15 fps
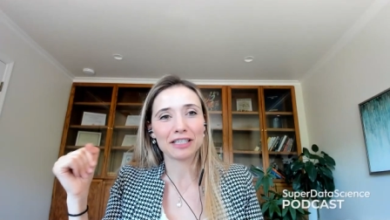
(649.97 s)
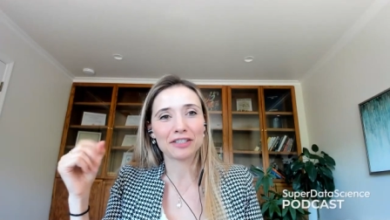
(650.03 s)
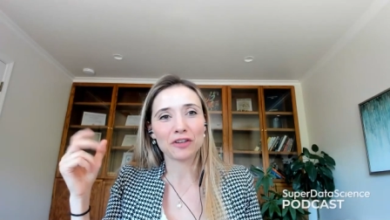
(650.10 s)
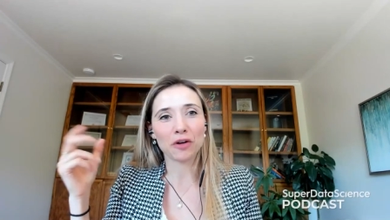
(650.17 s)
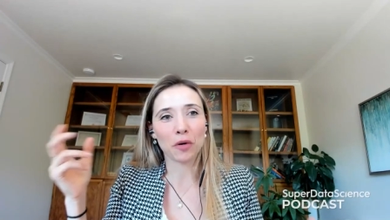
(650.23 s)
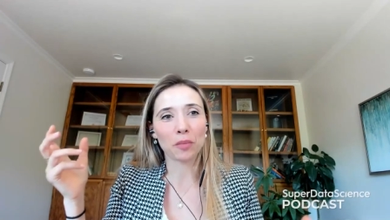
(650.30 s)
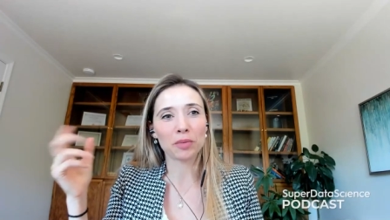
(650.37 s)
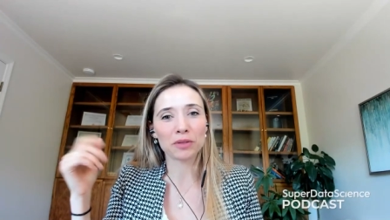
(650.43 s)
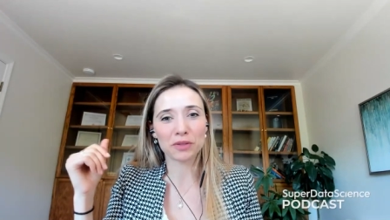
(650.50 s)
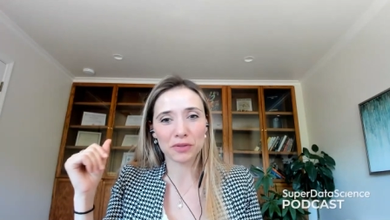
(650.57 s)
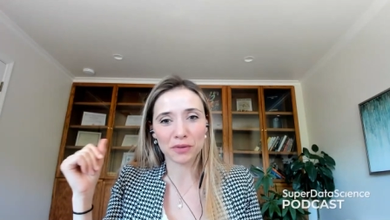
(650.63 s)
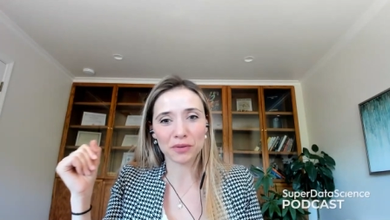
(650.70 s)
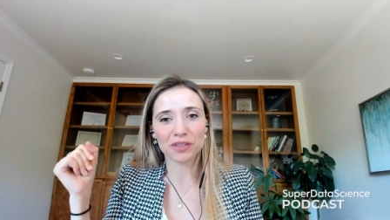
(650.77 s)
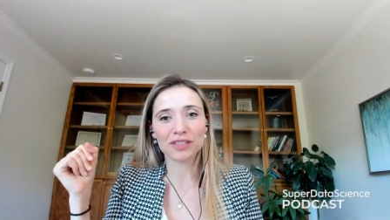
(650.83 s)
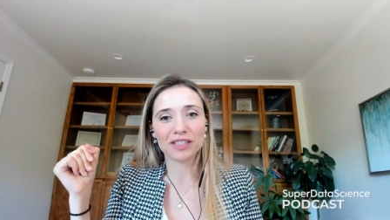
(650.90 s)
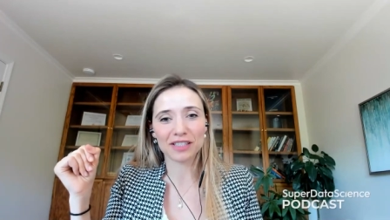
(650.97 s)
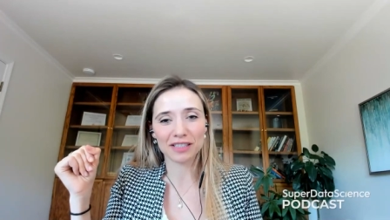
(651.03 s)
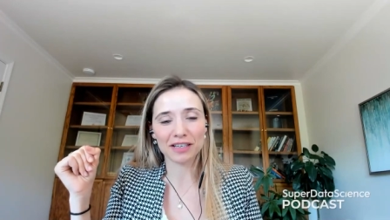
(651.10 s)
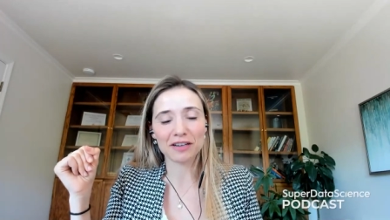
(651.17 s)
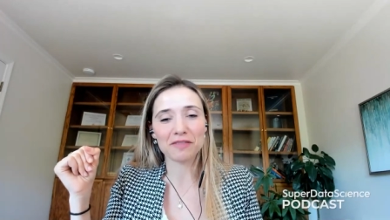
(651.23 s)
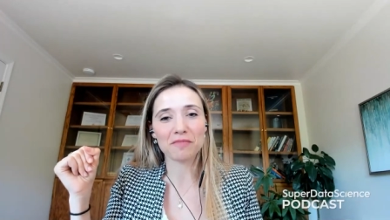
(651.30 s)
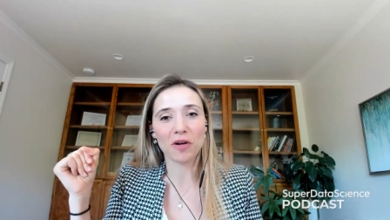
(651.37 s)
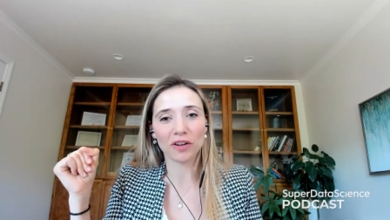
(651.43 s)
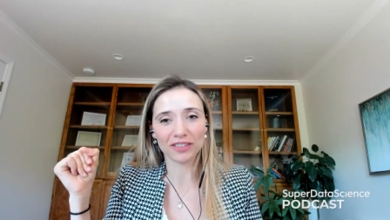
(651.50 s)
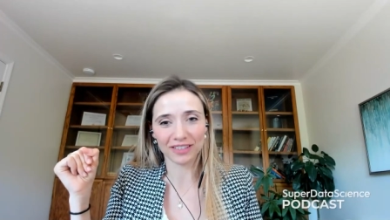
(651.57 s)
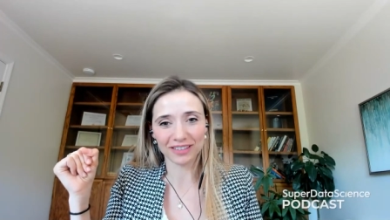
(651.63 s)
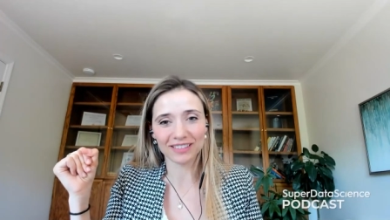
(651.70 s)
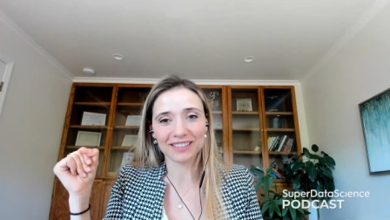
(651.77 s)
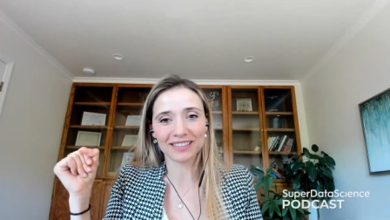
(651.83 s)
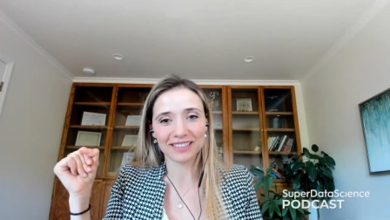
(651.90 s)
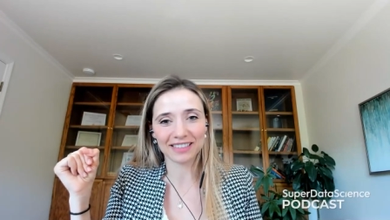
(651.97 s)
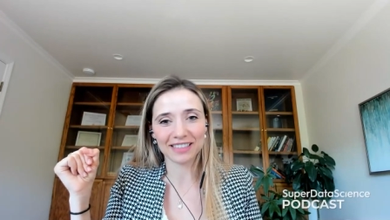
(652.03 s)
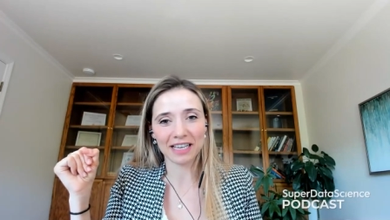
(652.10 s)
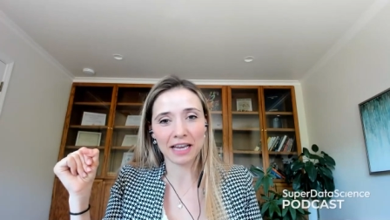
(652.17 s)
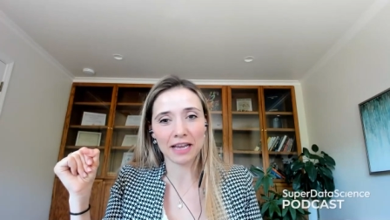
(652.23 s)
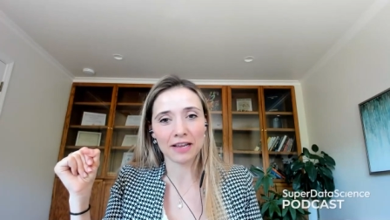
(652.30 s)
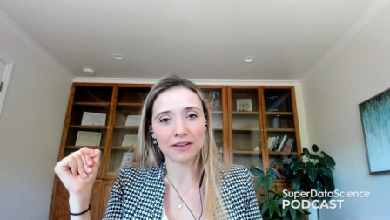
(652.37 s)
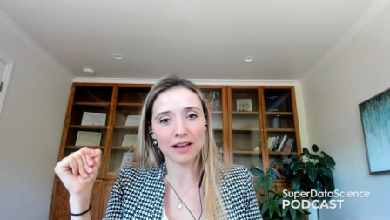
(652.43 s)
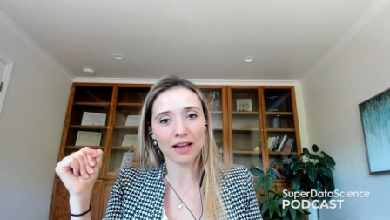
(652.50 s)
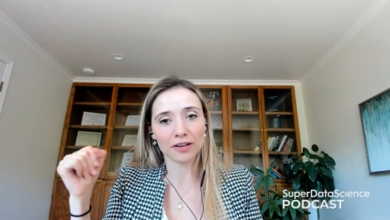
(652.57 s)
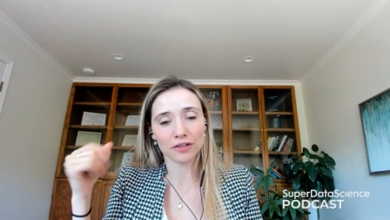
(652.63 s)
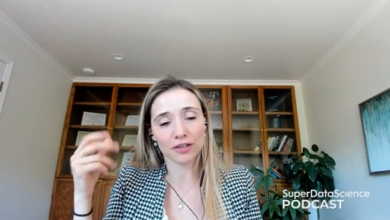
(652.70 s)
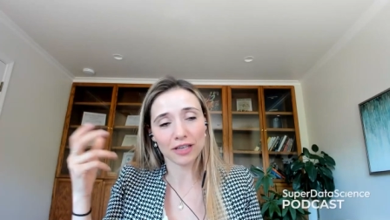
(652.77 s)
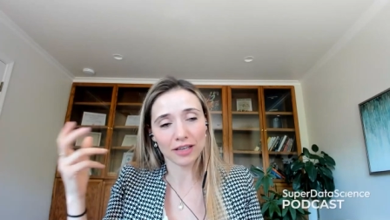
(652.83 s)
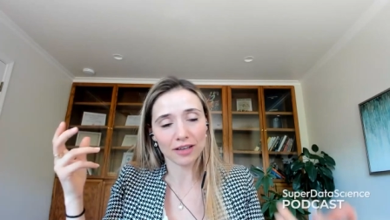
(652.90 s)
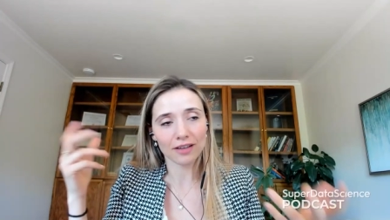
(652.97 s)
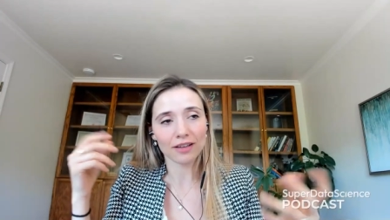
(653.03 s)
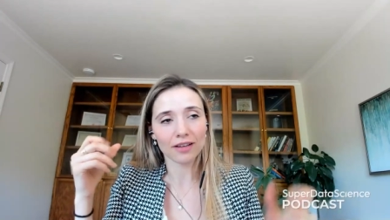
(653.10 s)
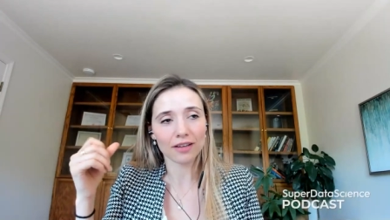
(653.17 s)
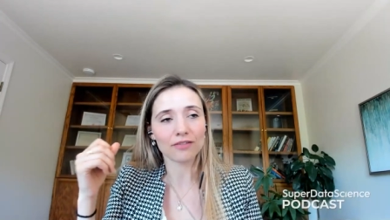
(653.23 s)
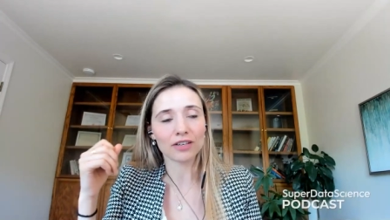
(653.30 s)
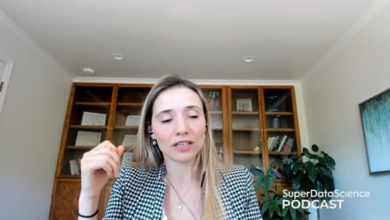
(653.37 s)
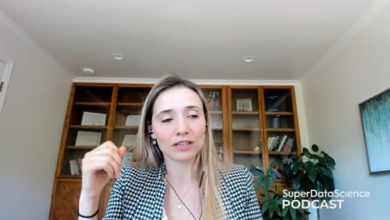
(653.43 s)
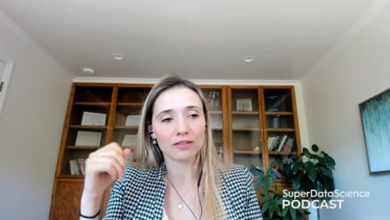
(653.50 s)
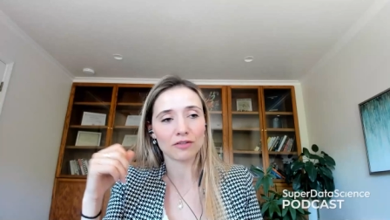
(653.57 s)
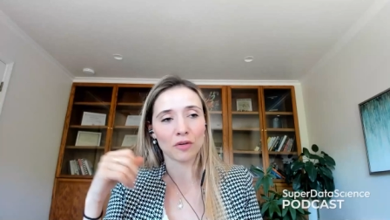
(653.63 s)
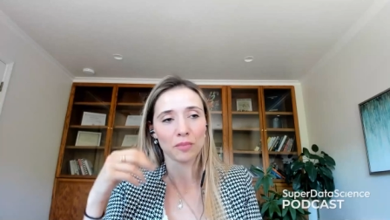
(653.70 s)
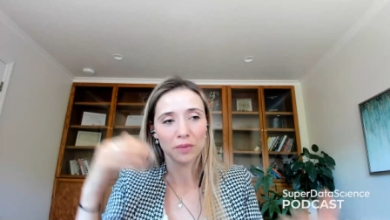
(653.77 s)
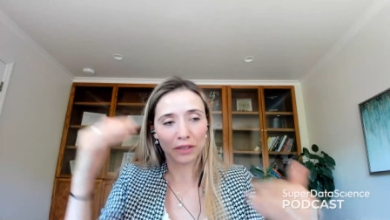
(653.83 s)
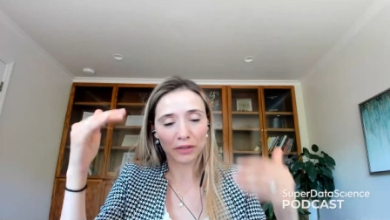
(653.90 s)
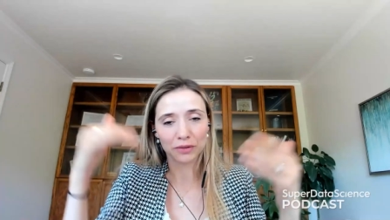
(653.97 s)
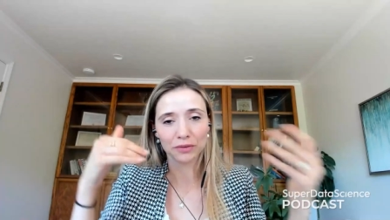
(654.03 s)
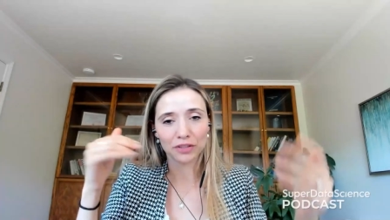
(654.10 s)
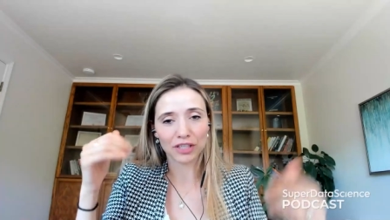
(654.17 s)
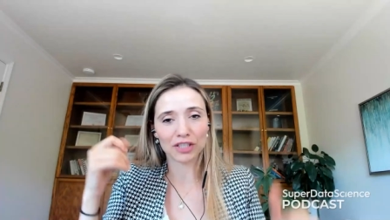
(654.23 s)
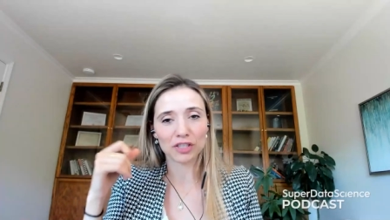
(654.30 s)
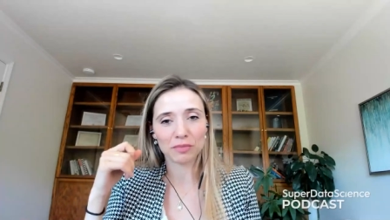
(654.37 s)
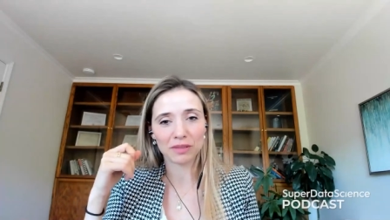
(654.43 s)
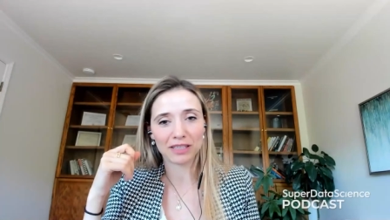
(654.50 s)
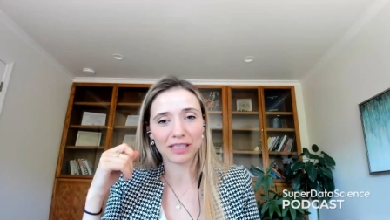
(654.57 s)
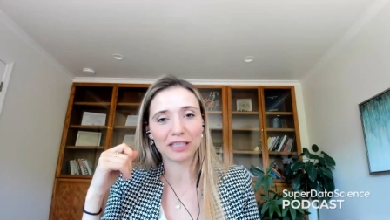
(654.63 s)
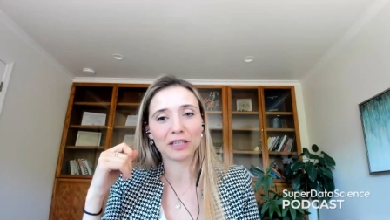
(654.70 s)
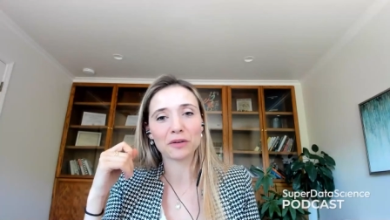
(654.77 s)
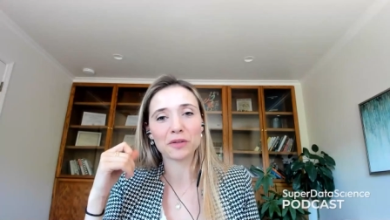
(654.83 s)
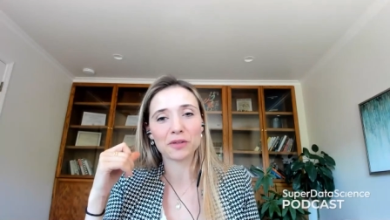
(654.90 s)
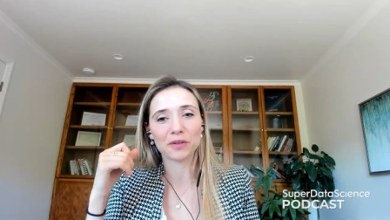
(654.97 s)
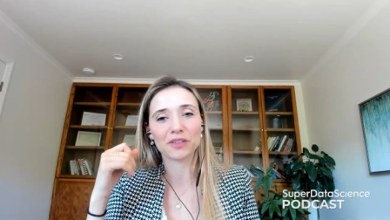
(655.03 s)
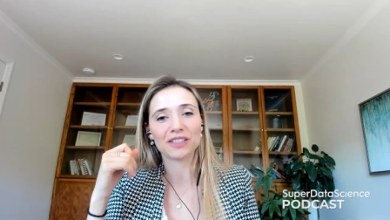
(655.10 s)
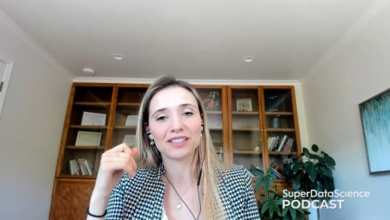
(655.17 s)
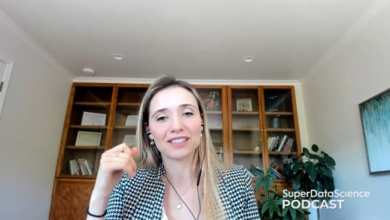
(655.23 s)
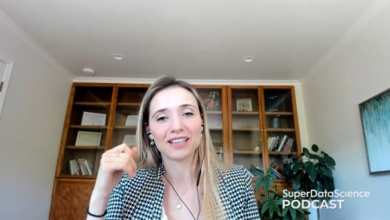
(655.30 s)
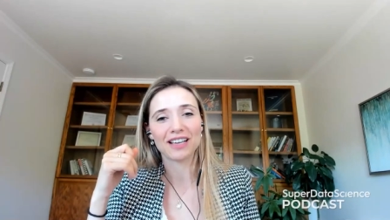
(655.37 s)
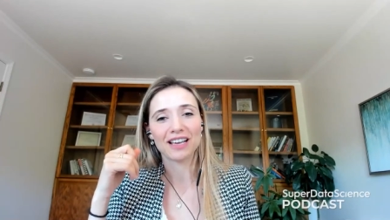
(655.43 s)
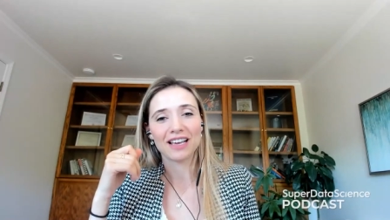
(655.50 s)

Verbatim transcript: open source uh, models and actually even compared to chatgpt closed source